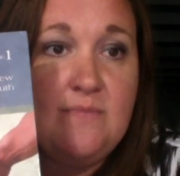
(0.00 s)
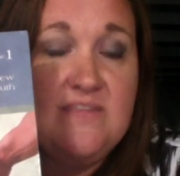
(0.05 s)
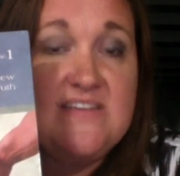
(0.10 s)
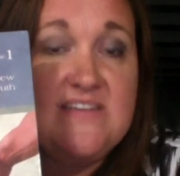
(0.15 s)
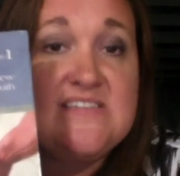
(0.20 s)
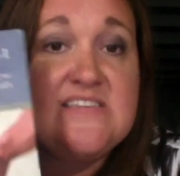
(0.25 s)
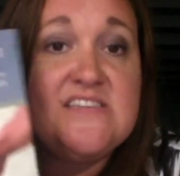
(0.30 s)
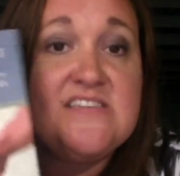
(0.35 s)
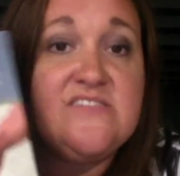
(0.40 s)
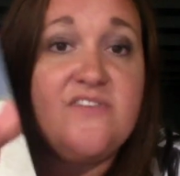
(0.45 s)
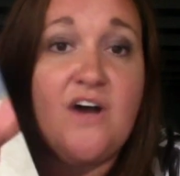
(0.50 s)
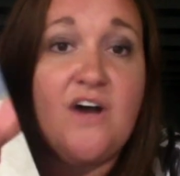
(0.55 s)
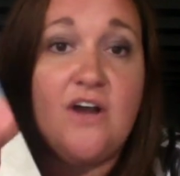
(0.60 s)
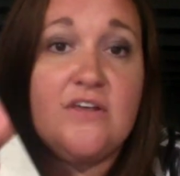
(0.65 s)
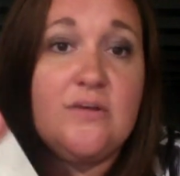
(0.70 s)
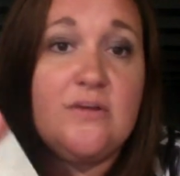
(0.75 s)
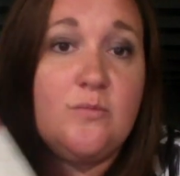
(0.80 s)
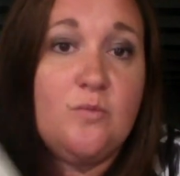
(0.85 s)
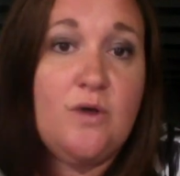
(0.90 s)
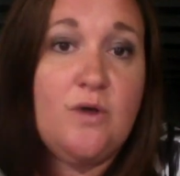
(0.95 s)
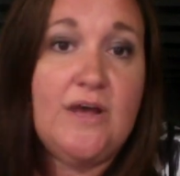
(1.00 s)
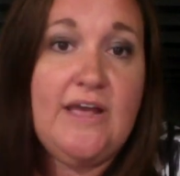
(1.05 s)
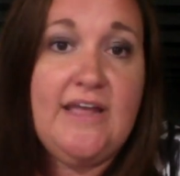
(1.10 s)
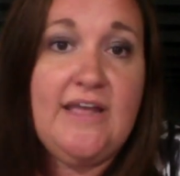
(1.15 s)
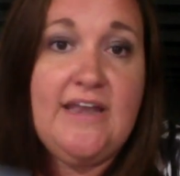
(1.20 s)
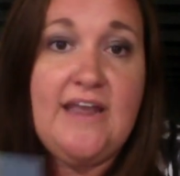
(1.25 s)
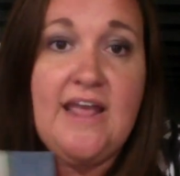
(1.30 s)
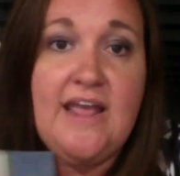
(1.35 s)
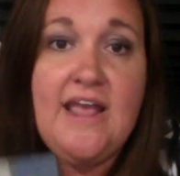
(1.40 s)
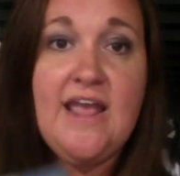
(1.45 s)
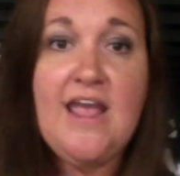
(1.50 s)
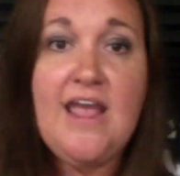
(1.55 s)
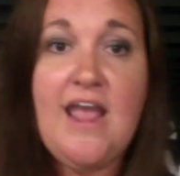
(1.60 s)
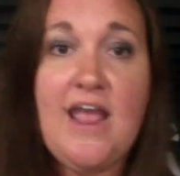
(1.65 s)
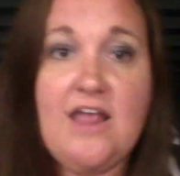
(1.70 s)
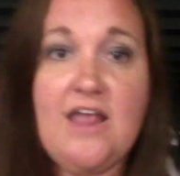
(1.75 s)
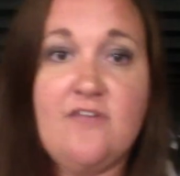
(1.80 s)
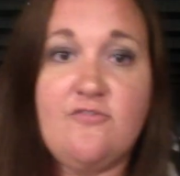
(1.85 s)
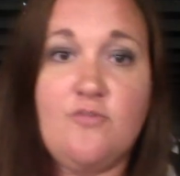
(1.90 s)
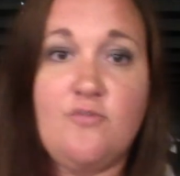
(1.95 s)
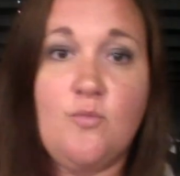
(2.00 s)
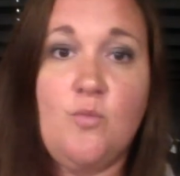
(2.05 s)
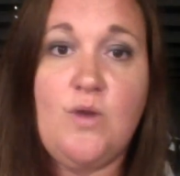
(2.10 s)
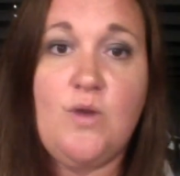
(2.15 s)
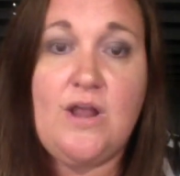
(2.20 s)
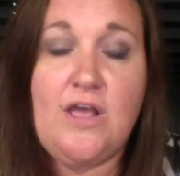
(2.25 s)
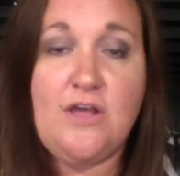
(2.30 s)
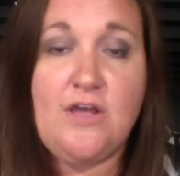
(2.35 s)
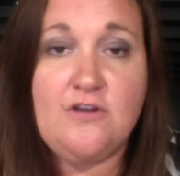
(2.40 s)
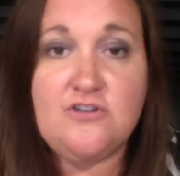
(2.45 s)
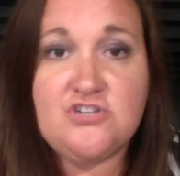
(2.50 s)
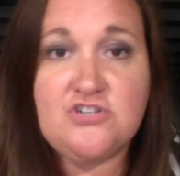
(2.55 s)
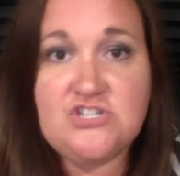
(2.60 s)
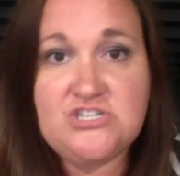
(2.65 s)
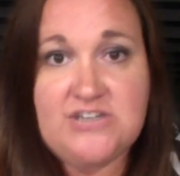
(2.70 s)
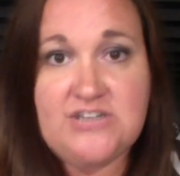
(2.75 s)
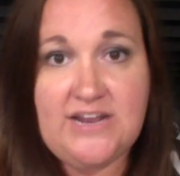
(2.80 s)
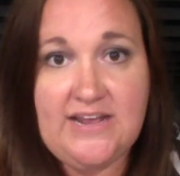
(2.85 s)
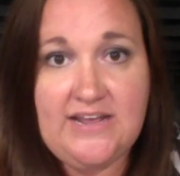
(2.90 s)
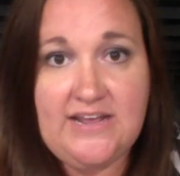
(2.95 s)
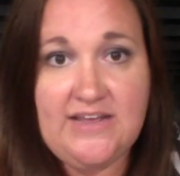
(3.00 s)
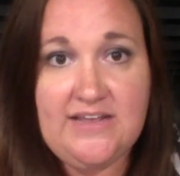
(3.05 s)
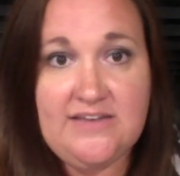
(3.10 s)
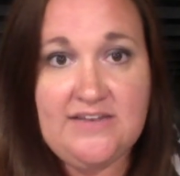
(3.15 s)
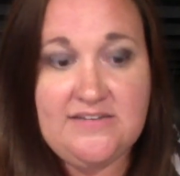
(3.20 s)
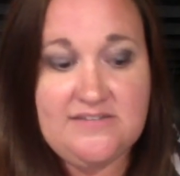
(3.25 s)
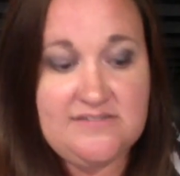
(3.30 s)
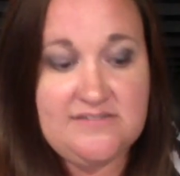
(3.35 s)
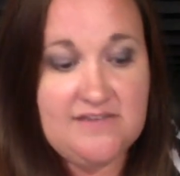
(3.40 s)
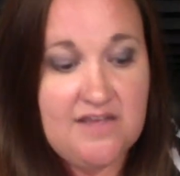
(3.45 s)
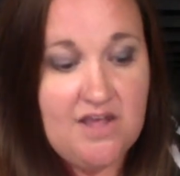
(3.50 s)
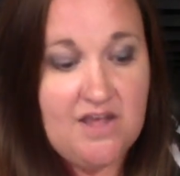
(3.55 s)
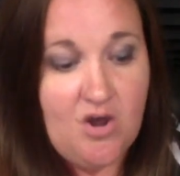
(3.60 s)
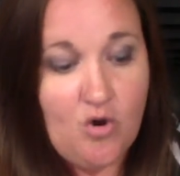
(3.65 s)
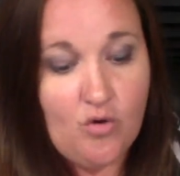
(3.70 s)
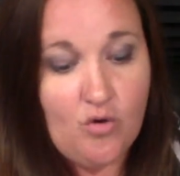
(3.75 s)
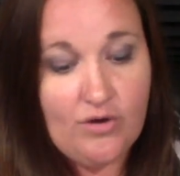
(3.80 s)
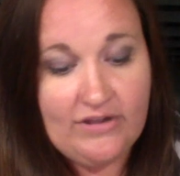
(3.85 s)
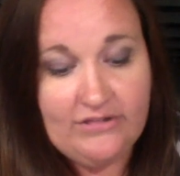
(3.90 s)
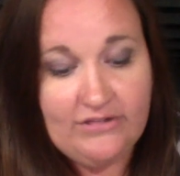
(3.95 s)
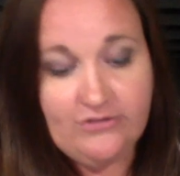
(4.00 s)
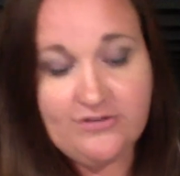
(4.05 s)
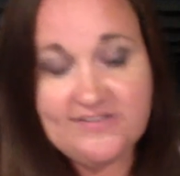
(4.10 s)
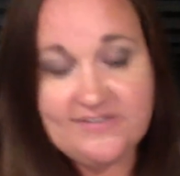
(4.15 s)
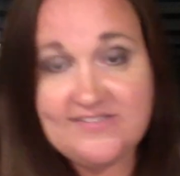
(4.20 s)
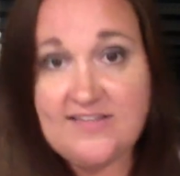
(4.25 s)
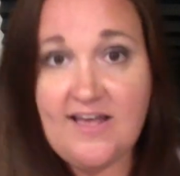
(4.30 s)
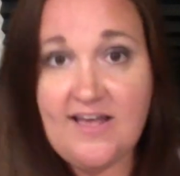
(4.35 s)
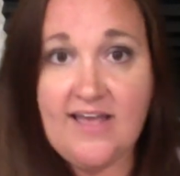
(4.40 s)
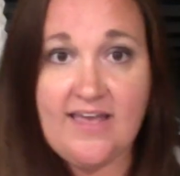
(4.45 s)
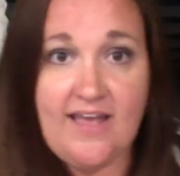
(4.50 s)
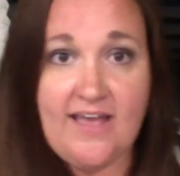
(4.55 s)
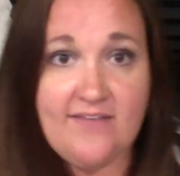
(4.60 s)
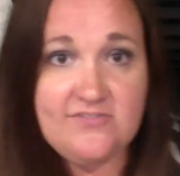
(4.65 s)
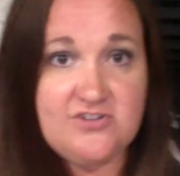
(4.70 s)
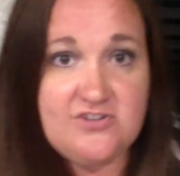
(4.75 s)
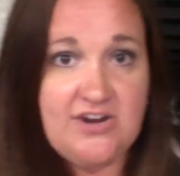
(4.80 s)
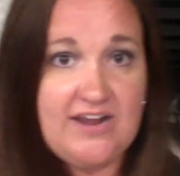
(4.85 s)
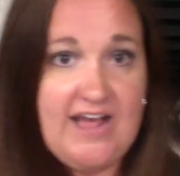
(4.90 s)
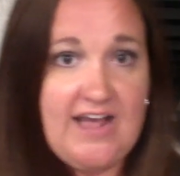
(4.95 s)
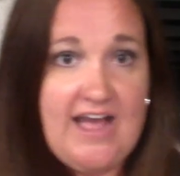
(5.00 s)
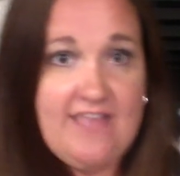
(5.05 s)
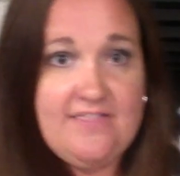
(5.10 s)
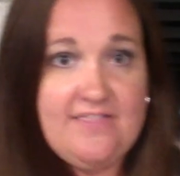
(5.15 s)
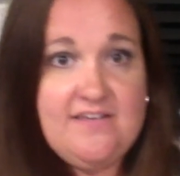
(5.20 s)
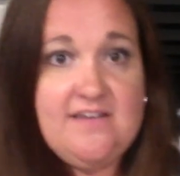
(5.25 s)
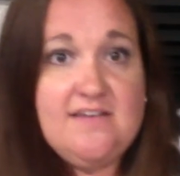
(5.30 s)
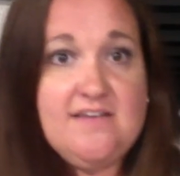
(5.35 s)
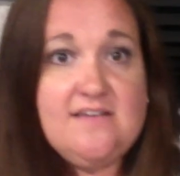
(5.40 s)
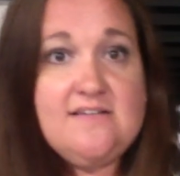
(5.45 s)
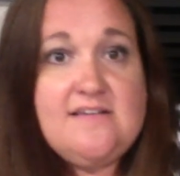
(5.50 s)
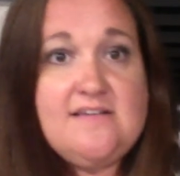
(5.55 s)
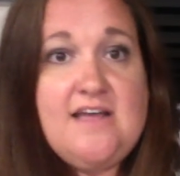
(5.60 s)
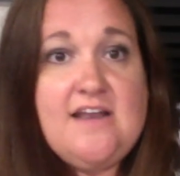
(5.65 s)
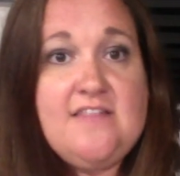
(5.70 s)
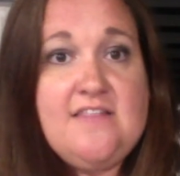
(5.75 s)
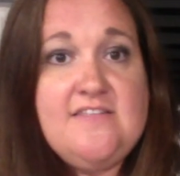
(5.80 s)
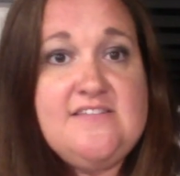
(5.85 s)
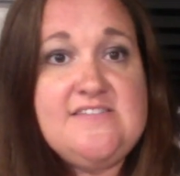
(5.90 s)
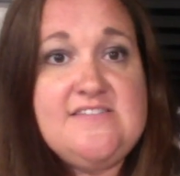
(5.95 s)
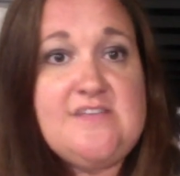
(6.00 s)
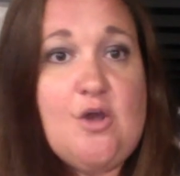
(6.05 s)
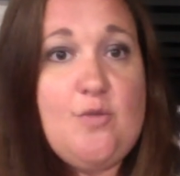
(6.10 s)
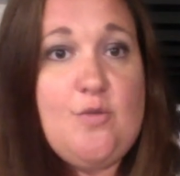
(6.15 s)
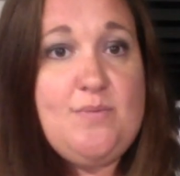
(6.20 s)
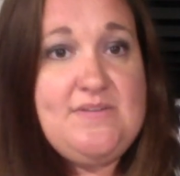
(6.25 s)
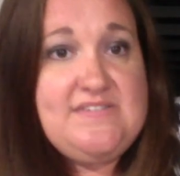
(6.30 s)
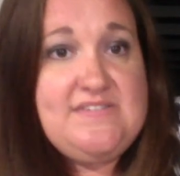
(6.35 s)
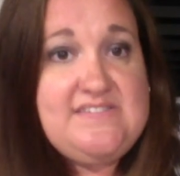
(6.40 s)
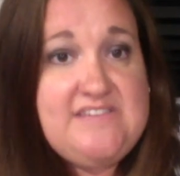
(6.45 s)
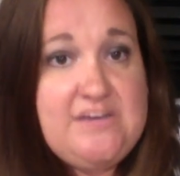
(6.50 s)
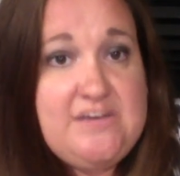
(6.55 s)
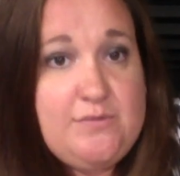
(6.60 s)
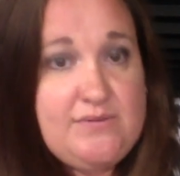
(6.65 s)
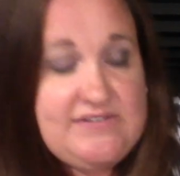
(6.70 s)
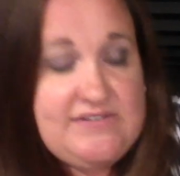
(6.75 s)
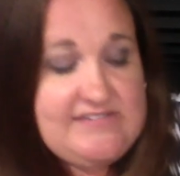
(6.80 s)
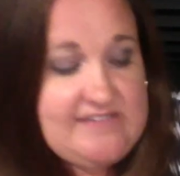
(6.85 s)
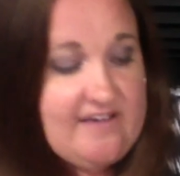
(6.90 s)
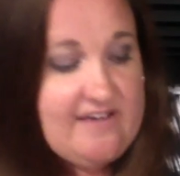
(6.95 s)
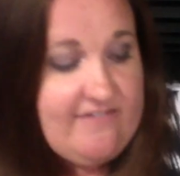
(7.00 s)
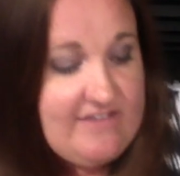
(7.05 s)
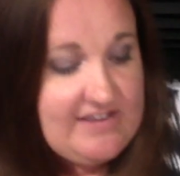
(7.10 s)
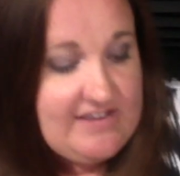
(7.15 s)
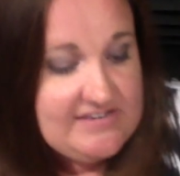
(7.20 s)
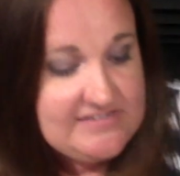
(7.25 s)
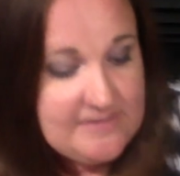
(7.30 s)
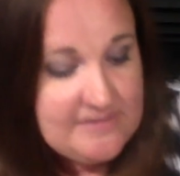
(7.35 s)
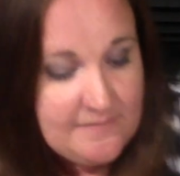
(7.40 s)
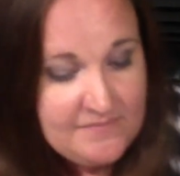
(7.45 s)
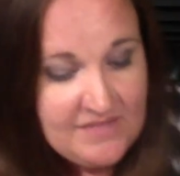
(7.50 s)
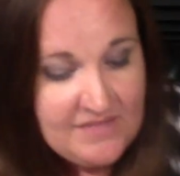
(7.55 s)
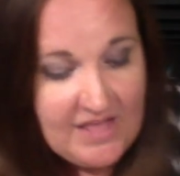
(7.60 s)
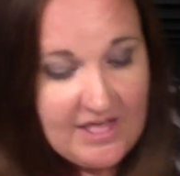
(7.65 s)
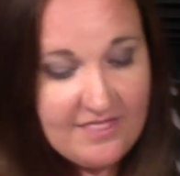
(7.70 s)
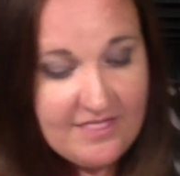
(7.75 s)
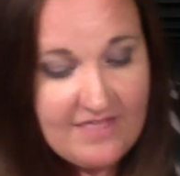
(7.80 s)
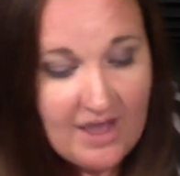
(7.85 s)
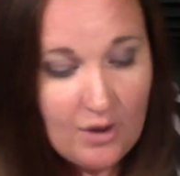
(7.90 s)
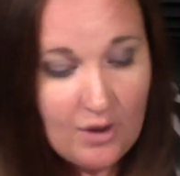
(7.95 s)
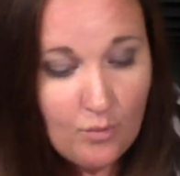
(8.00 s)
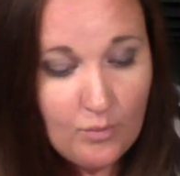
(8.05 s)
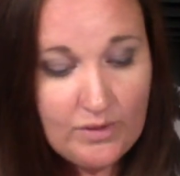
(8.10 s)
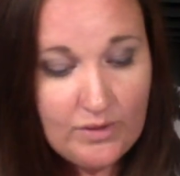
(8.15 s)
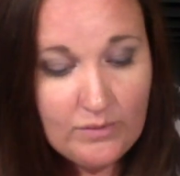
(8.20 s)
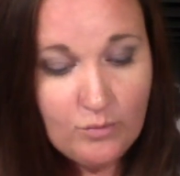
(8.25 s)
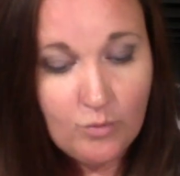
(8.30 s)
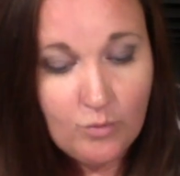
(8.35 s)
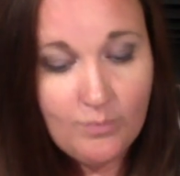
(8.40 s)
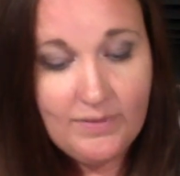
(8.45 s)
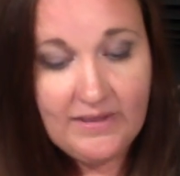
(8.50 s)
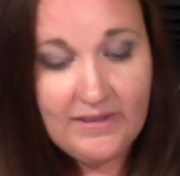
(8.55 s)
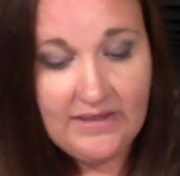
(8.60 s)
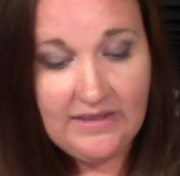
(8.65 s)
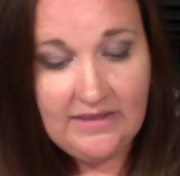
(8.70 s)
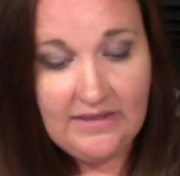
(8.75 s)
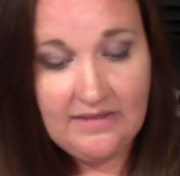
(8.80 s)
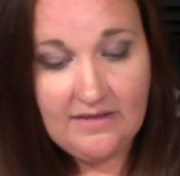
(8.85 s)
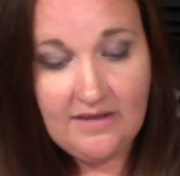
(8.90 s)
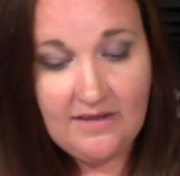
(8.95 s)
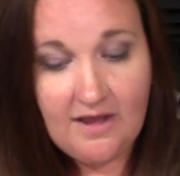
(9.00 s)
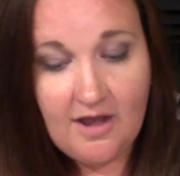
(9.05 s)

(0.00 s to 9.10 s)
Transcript: This is volume 1, and from what I understand, or it looks like after I got the kind of the scope and sequence of it, that we will be